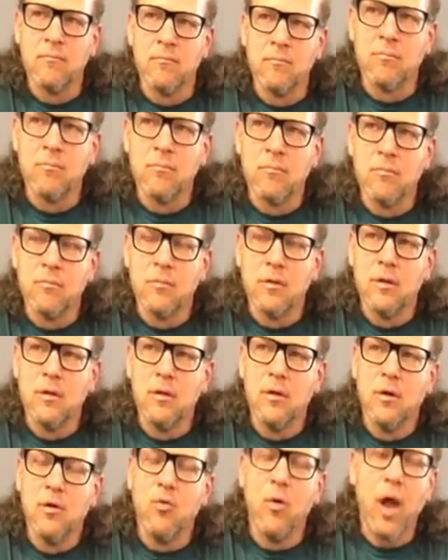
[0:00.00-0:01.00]
week.
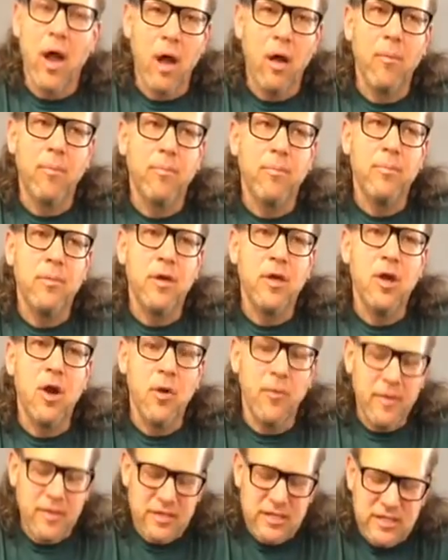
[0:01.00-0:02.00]
Well, you
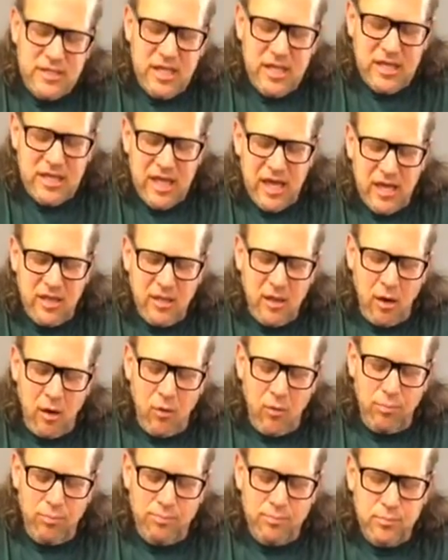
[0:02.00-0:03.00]
know, this is the thing though.
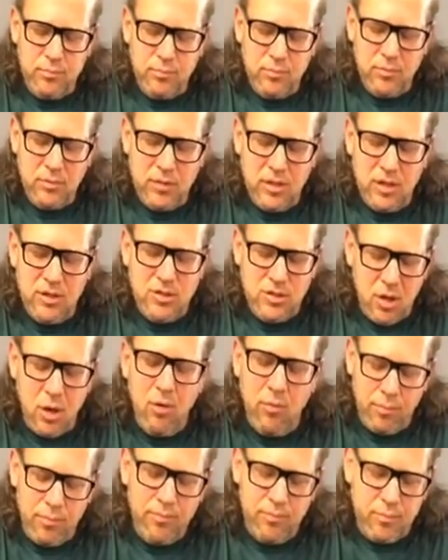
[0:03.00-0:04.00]

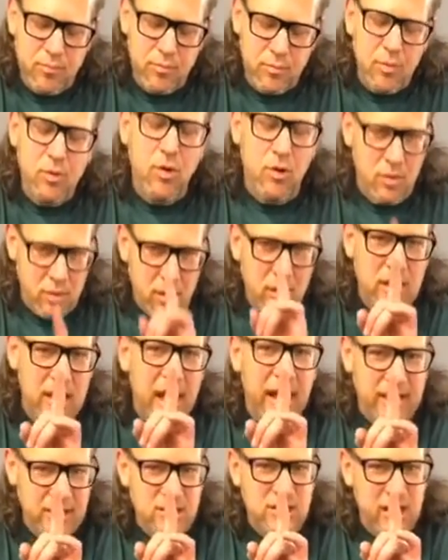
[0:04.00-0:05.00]
So,
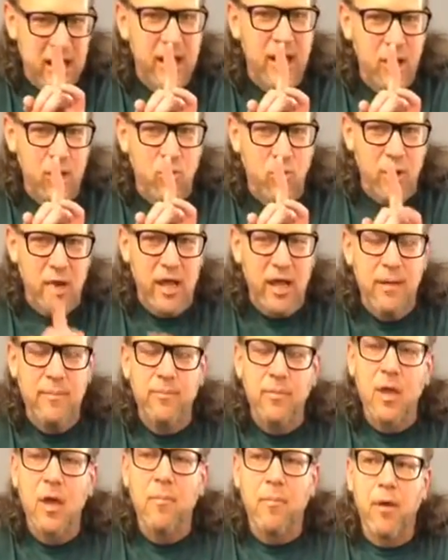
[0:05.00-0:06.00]
yes, I agree,
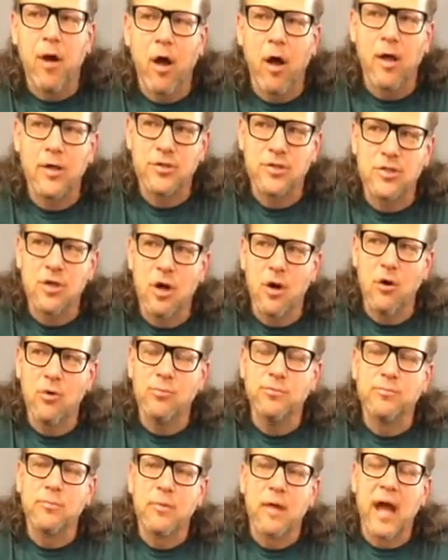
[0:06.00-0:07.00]
but
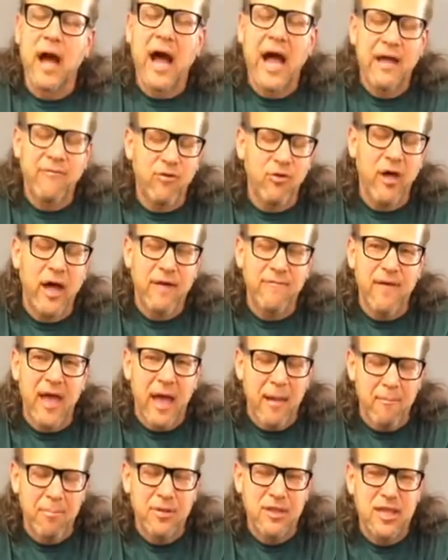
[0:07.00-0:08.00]
also I have a lot of
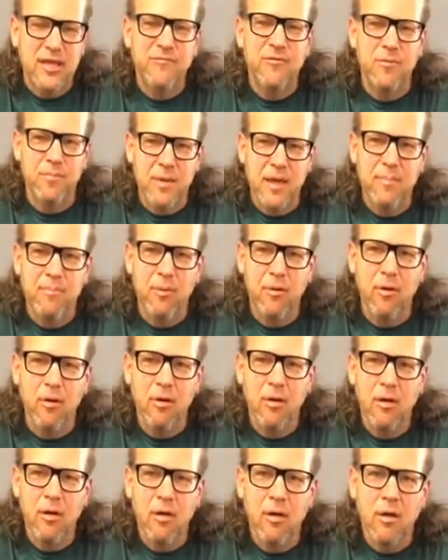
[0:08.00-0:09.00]
empathy for
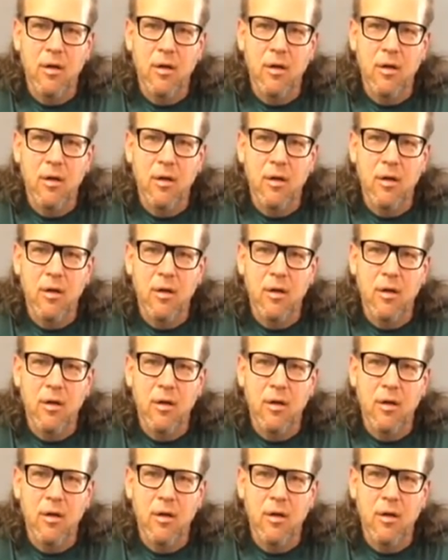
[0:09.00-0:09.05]
people